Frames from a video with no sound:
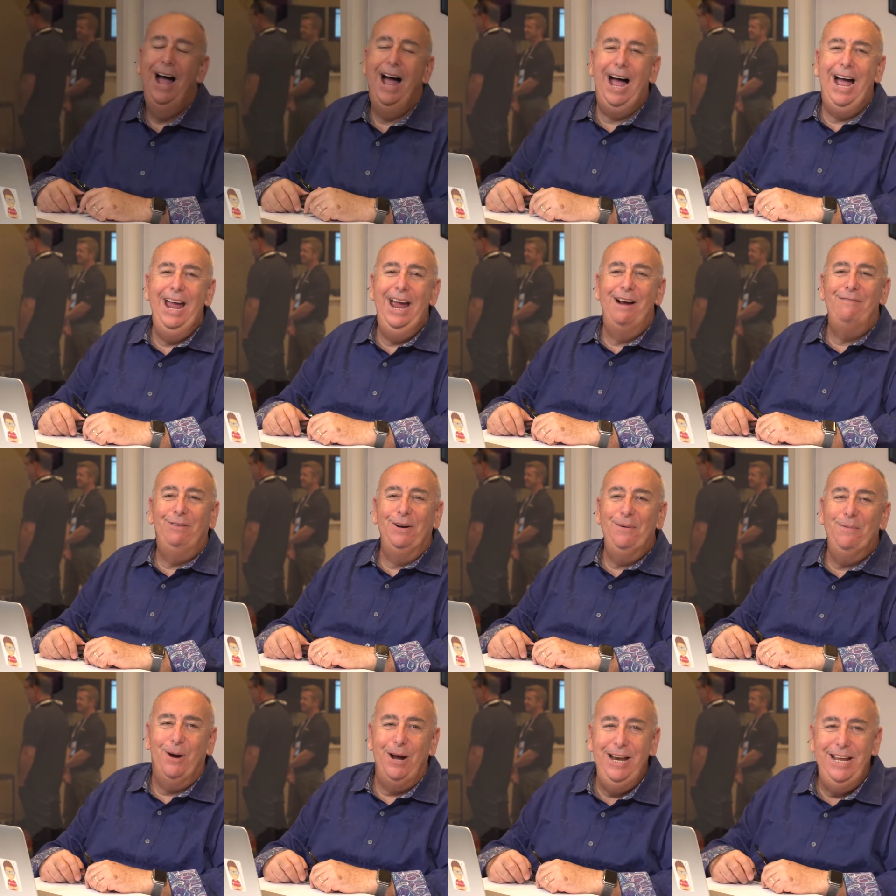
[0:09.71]
Hi
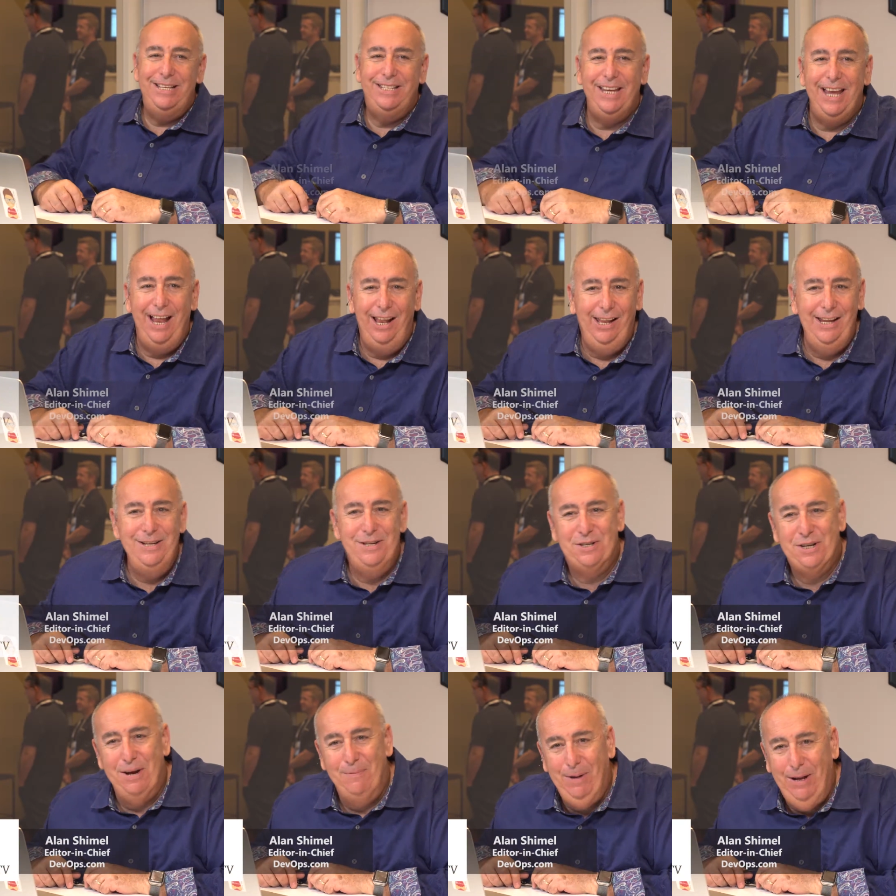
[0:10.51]
everyone, it's Alan
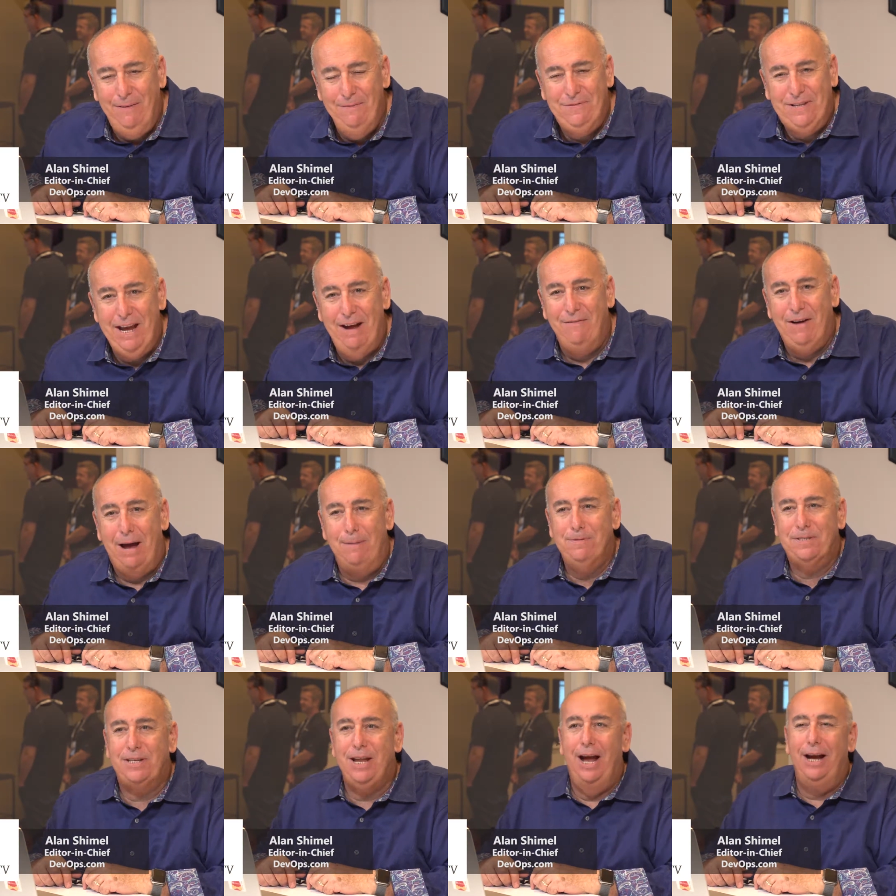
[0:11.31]
Schimmel of
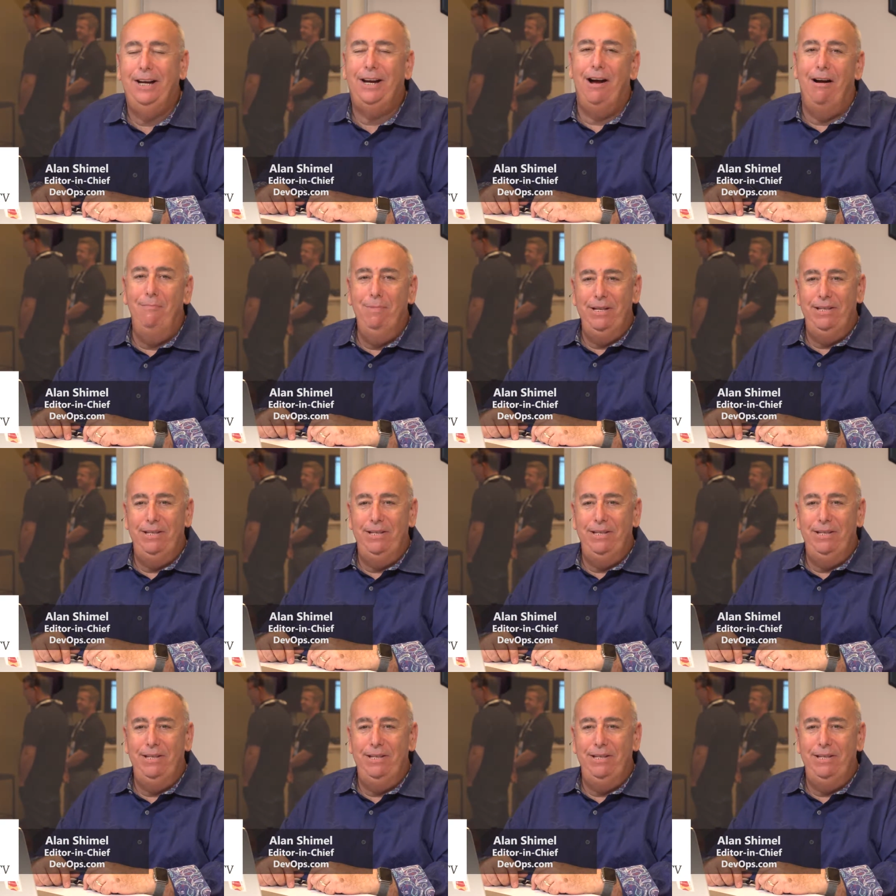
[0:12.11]
DevOps.com